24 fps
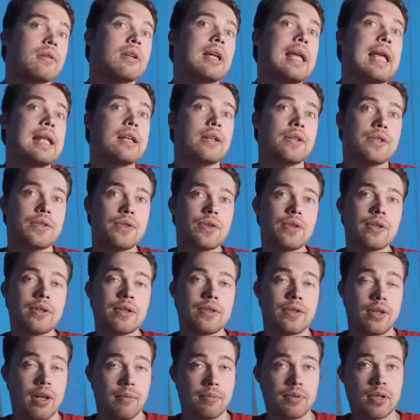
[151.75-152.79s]
Any string
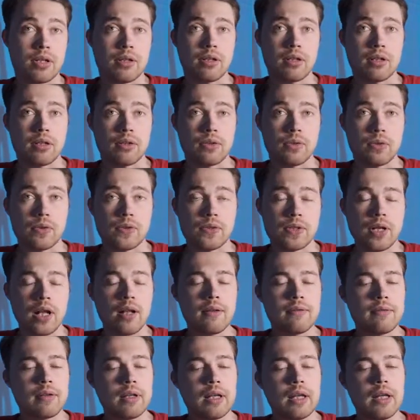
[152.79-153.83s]
is a substring to
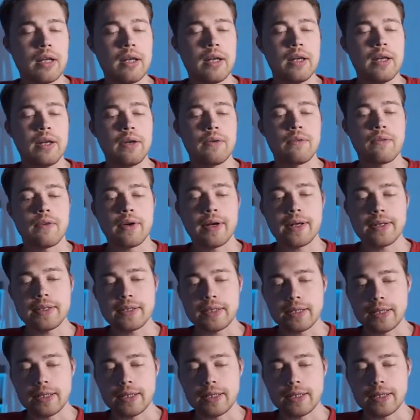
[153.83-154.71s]
itself, right?